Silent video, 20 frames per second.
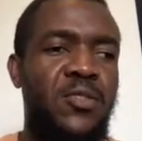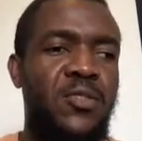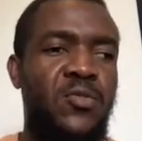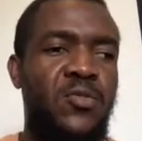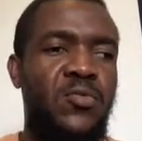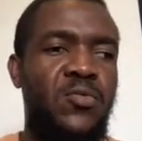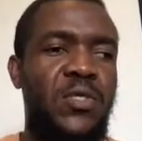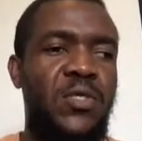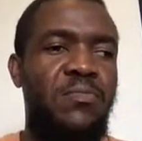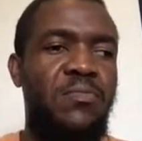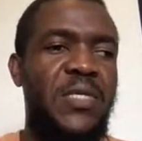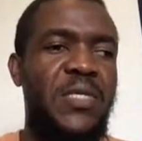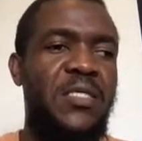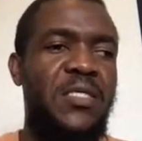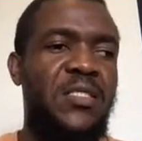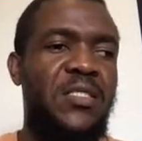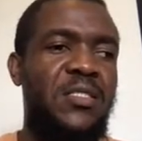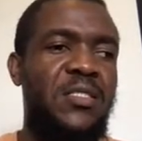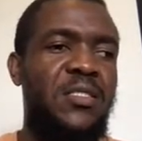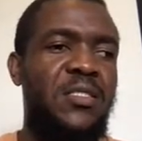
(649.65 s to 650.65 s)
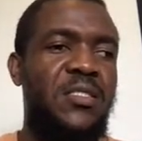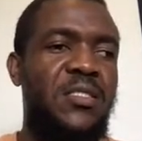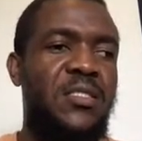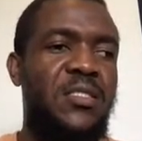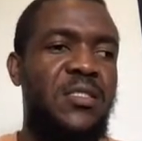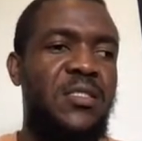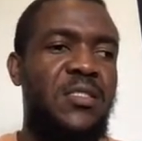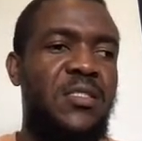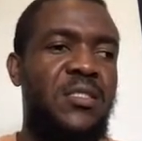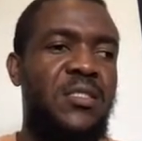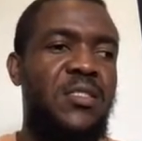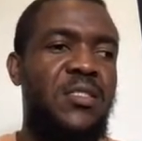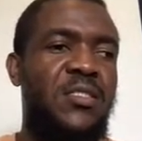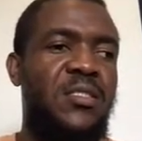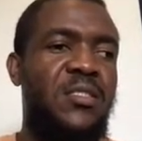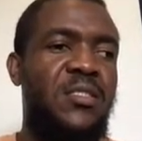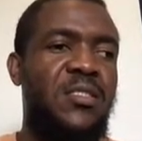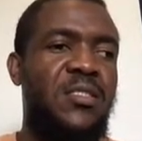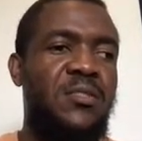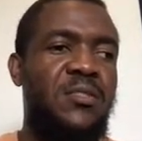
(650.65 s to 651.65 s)
so I make the and I cd
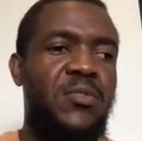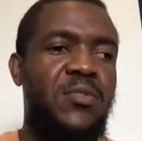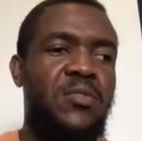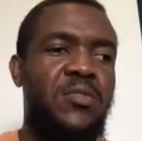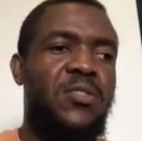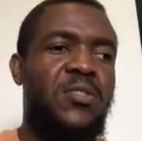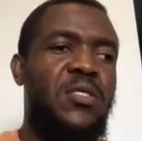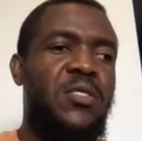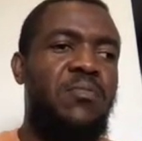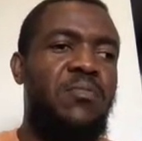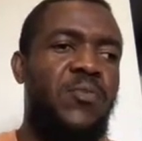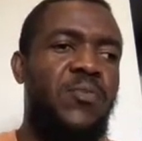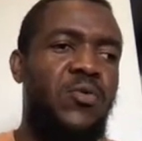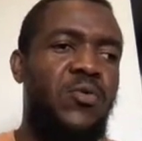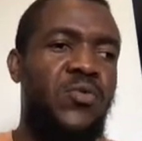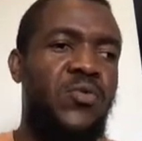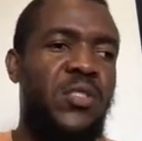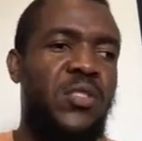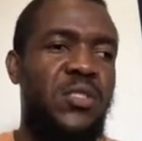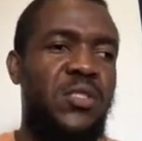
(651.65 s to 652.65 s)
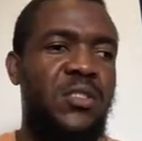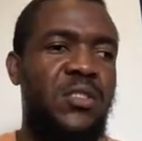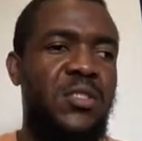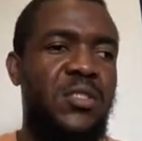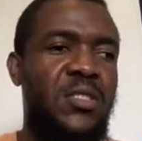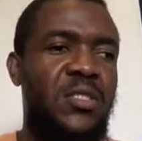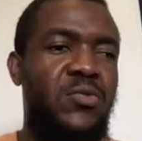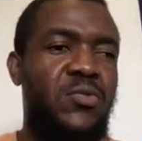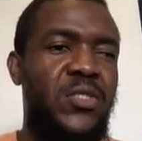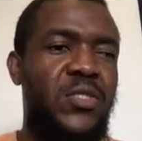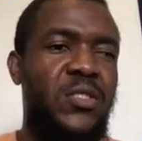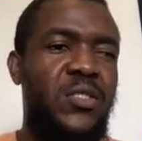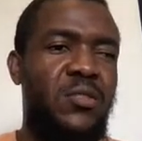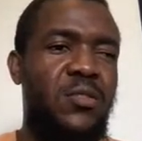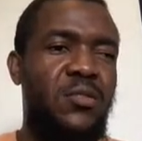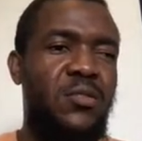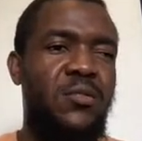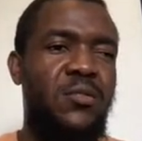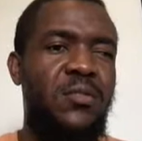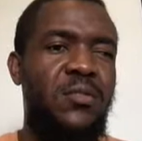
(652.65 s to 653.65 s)
inside because I'm already inside right here.
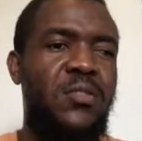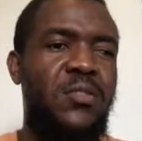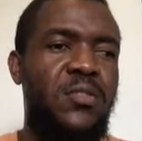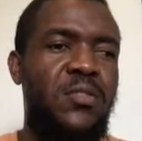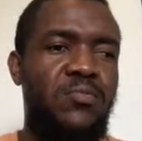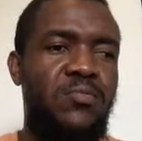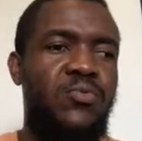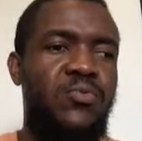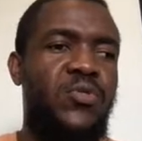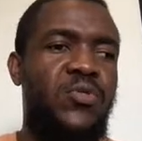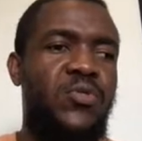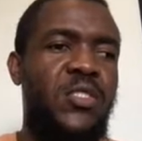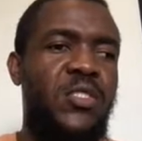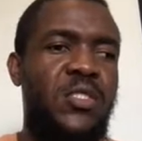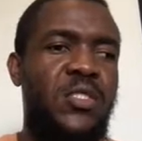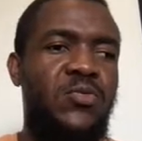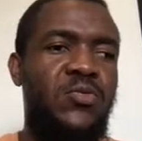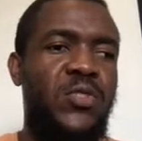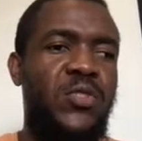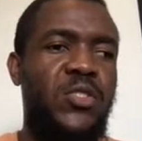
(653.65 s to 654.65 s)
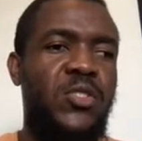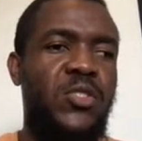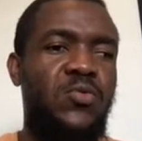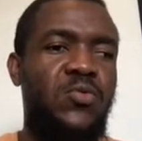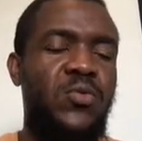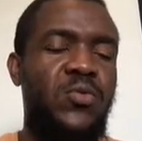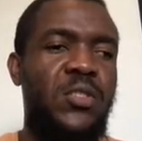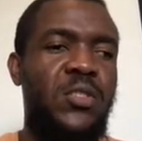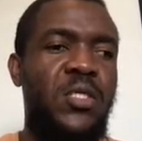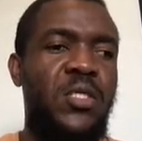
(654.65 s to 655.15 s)
There's a project directory.